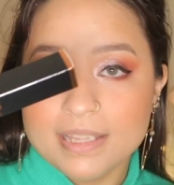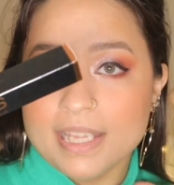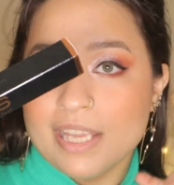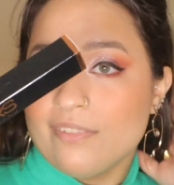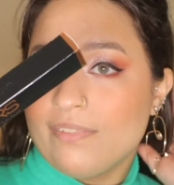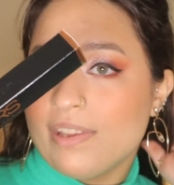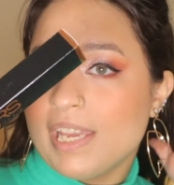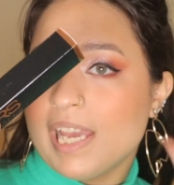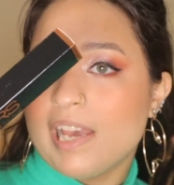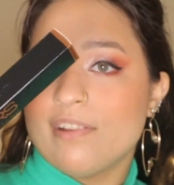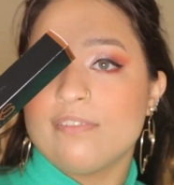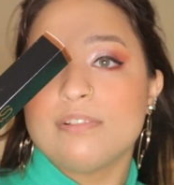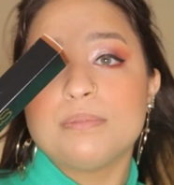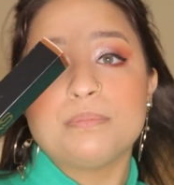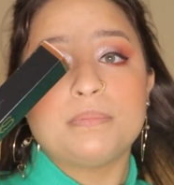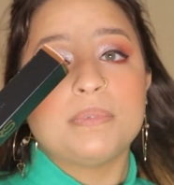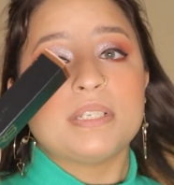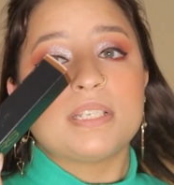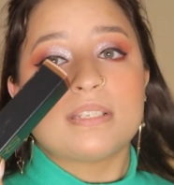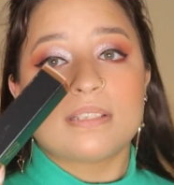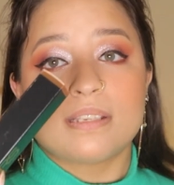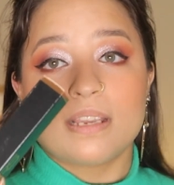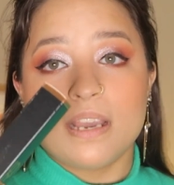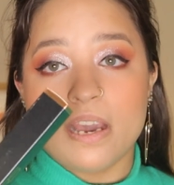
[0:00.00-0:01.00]
Then we have a
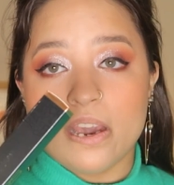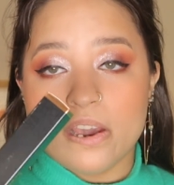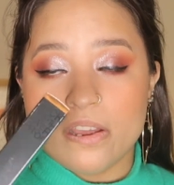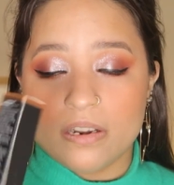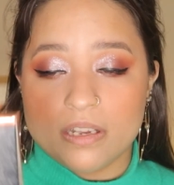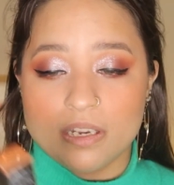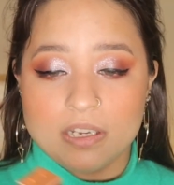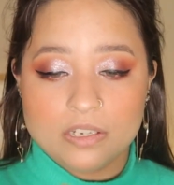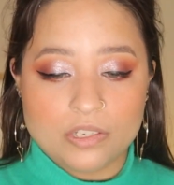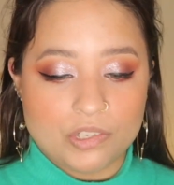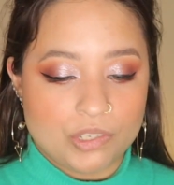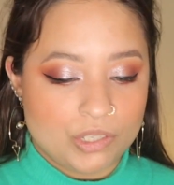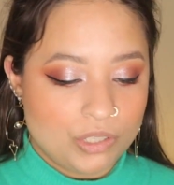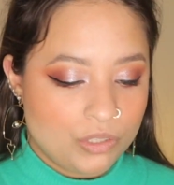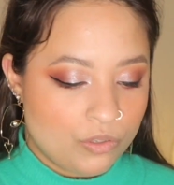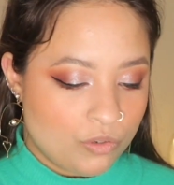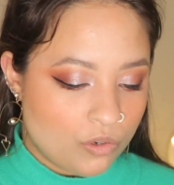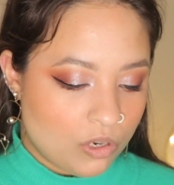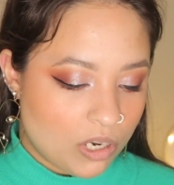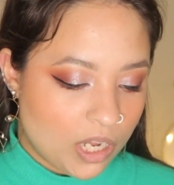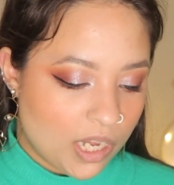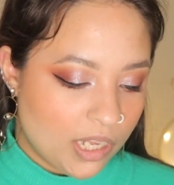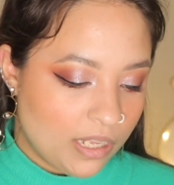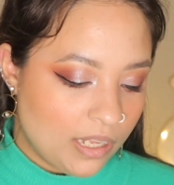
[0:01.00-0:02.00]
mascara to
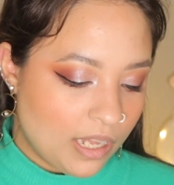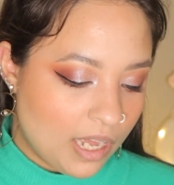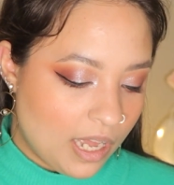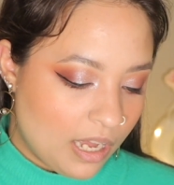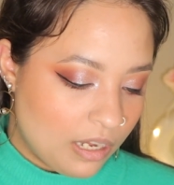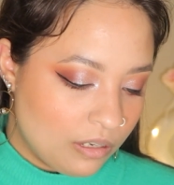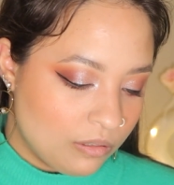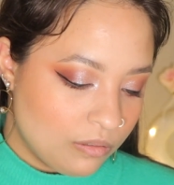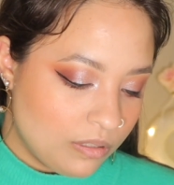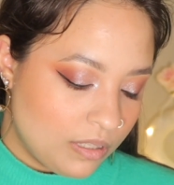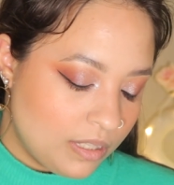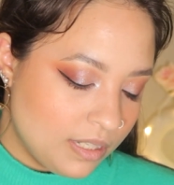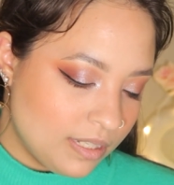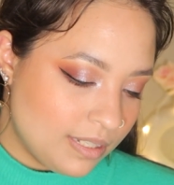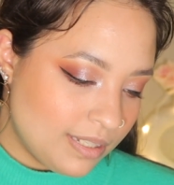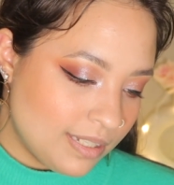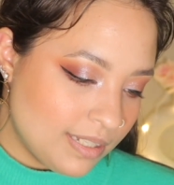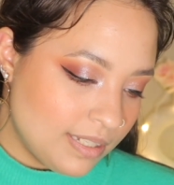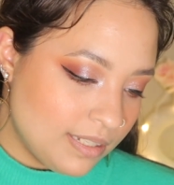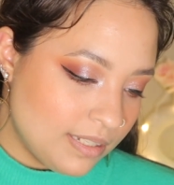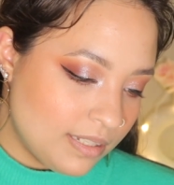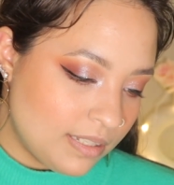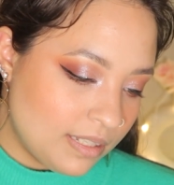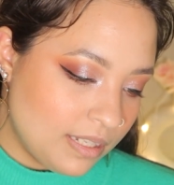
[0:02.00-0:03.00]
try out. This
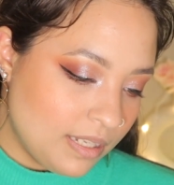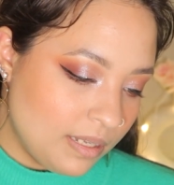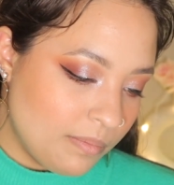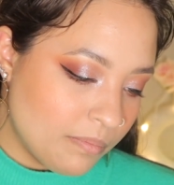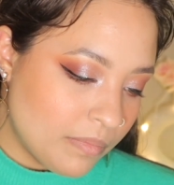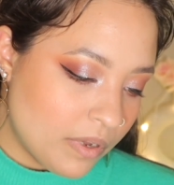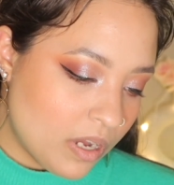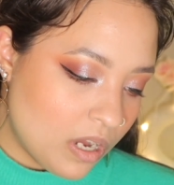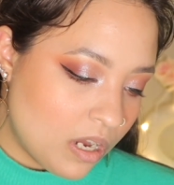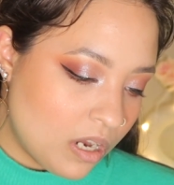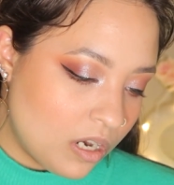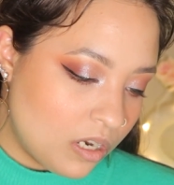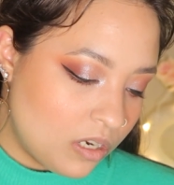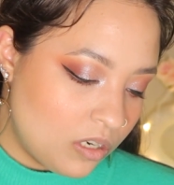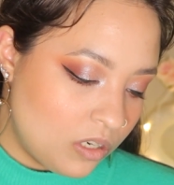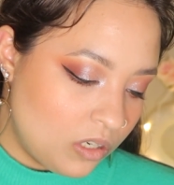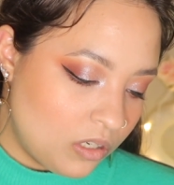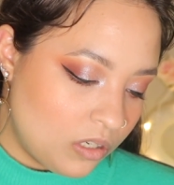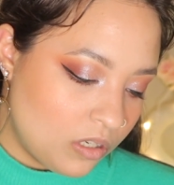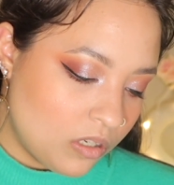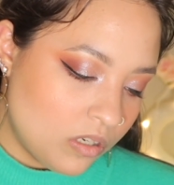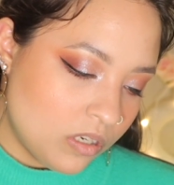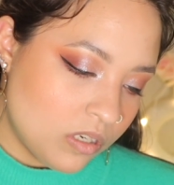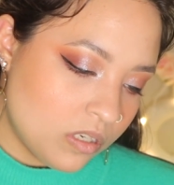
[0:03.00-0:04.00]
is the
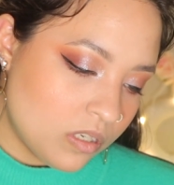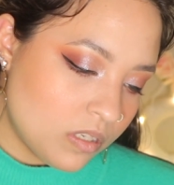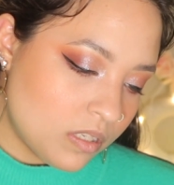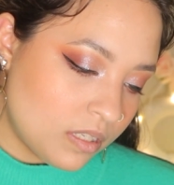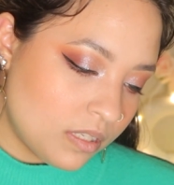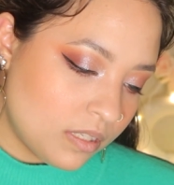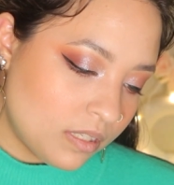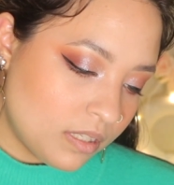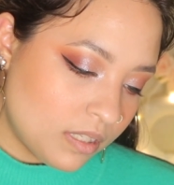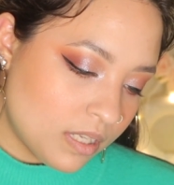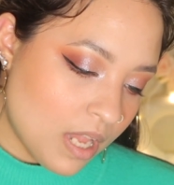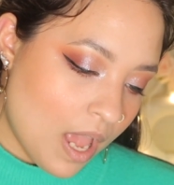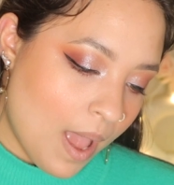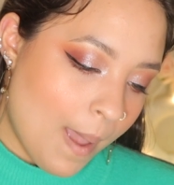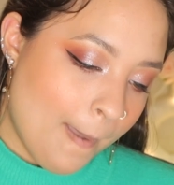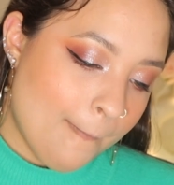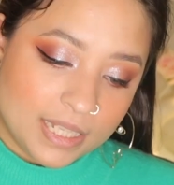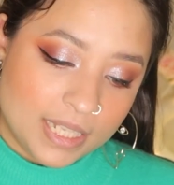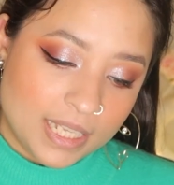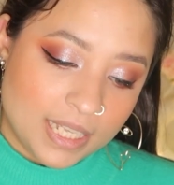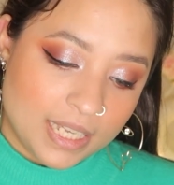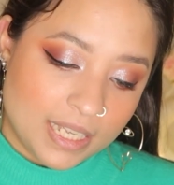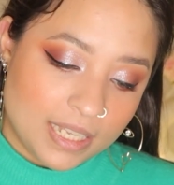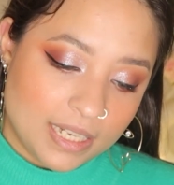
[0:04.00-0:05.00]
Mars
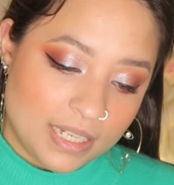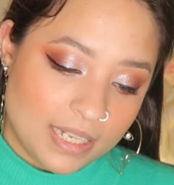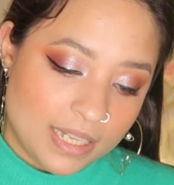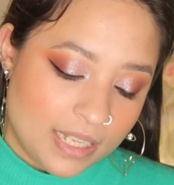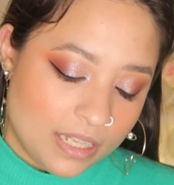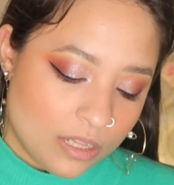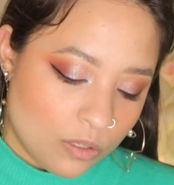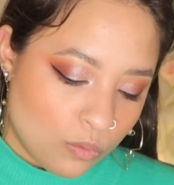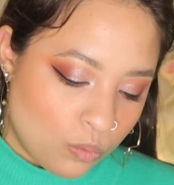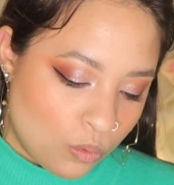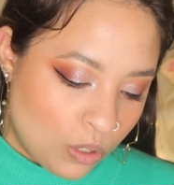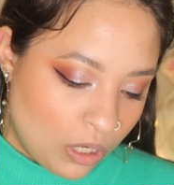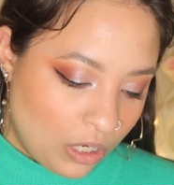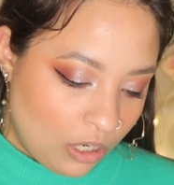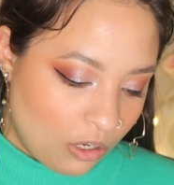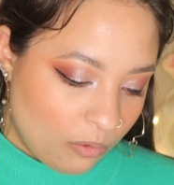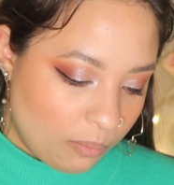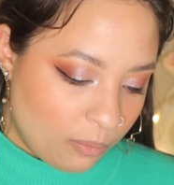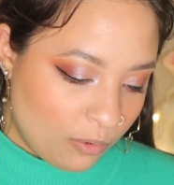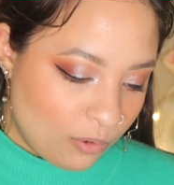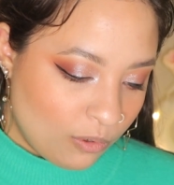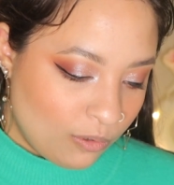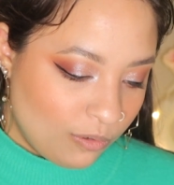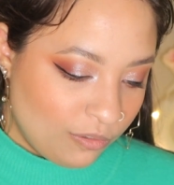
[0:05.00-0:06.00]
Thick Length
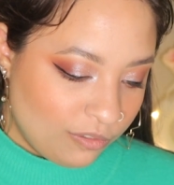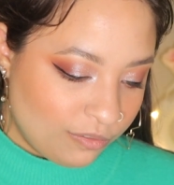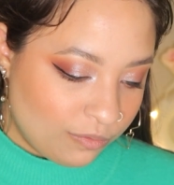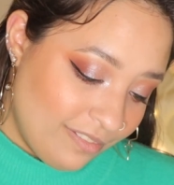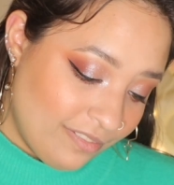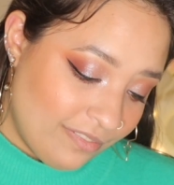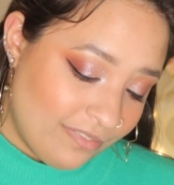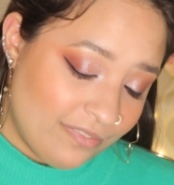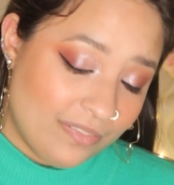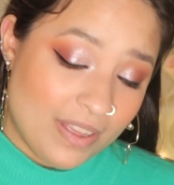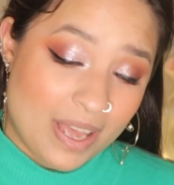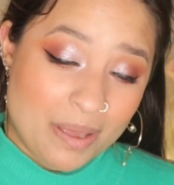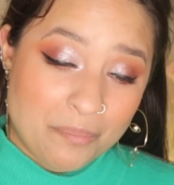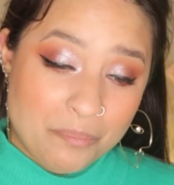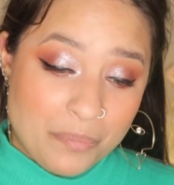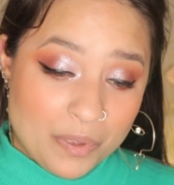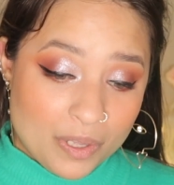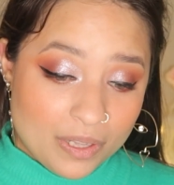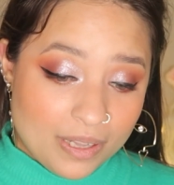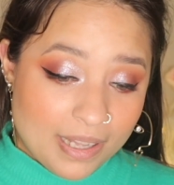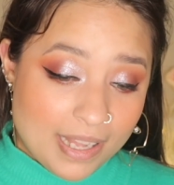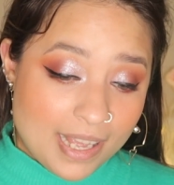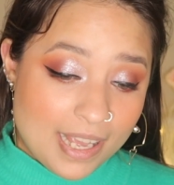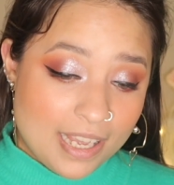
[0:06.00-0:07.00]
Waterproof
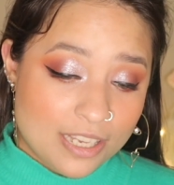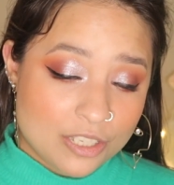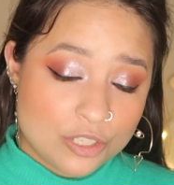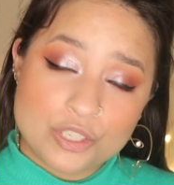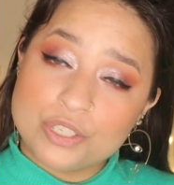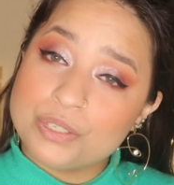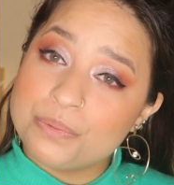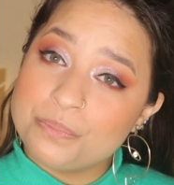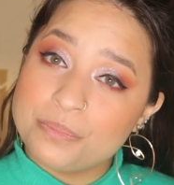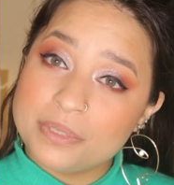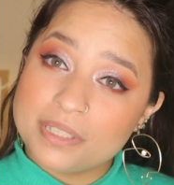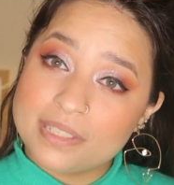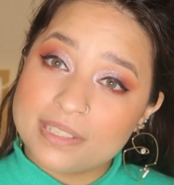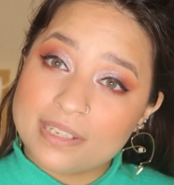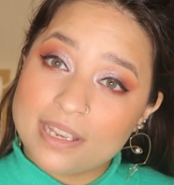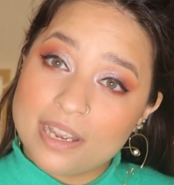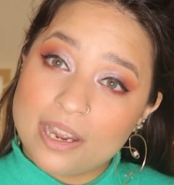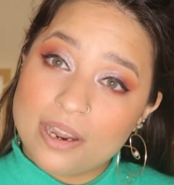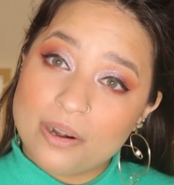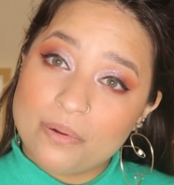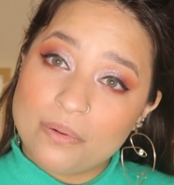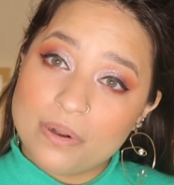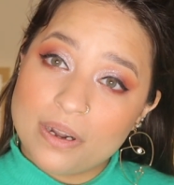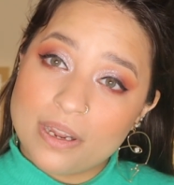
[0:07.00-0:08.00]
Fabulash
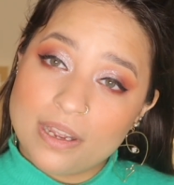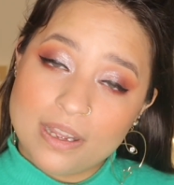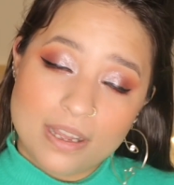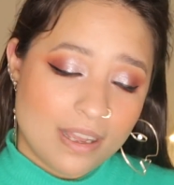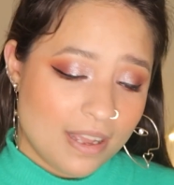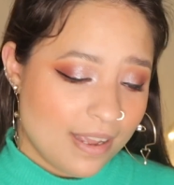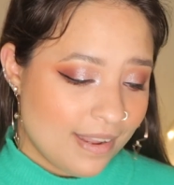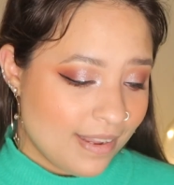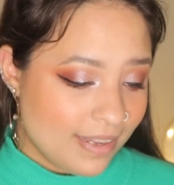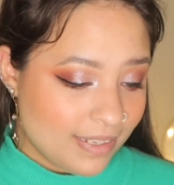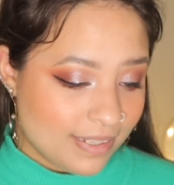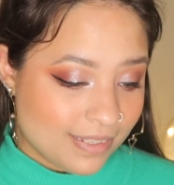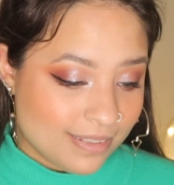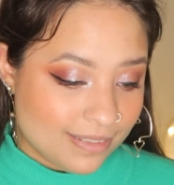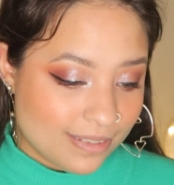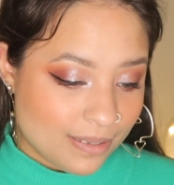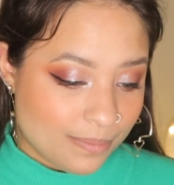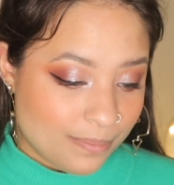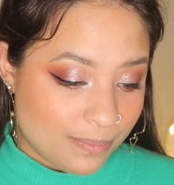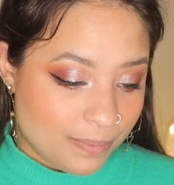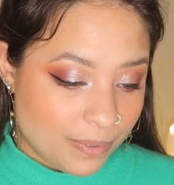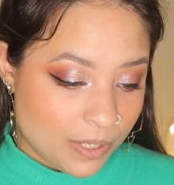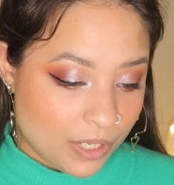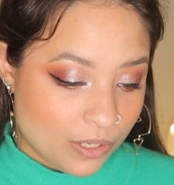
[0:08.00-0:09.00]
Mascara, I
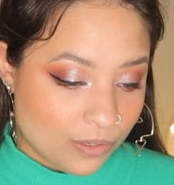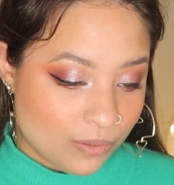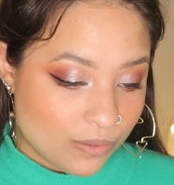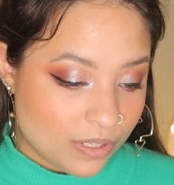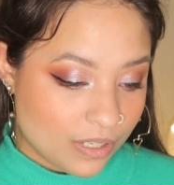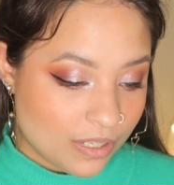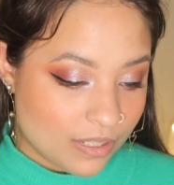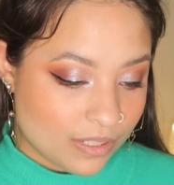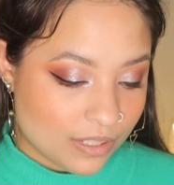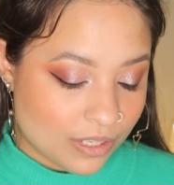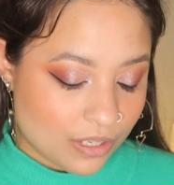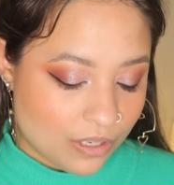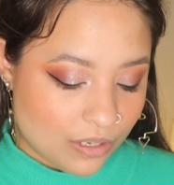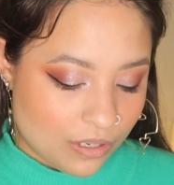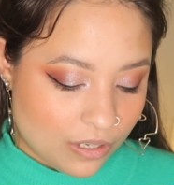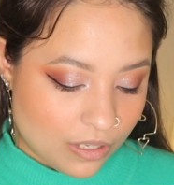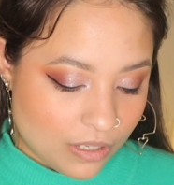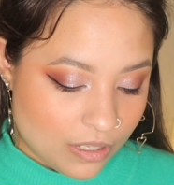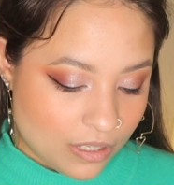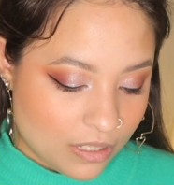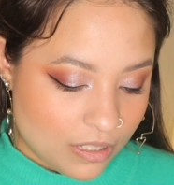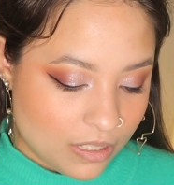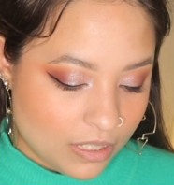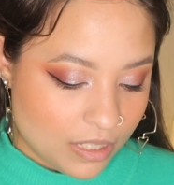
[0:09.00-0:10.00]
suppose it is
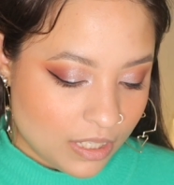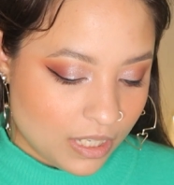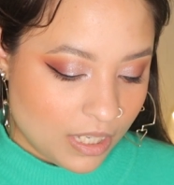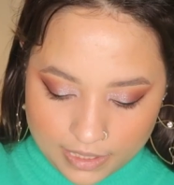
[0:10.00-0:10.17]
called.